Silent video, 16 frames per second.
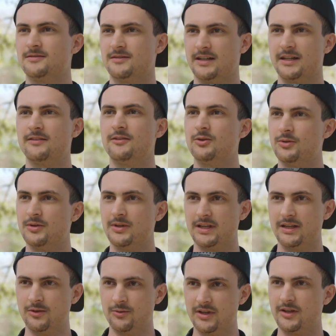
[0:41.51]
Like you
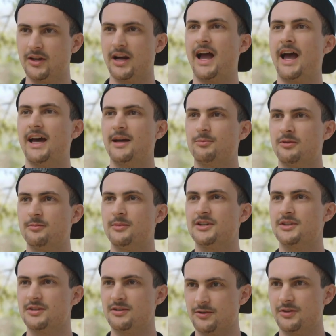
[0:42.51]
either had
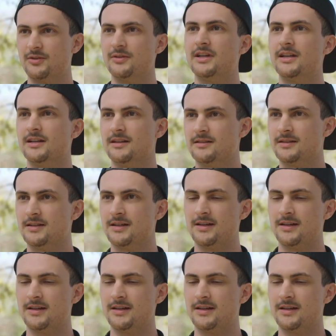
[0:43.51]
permission or you didn't.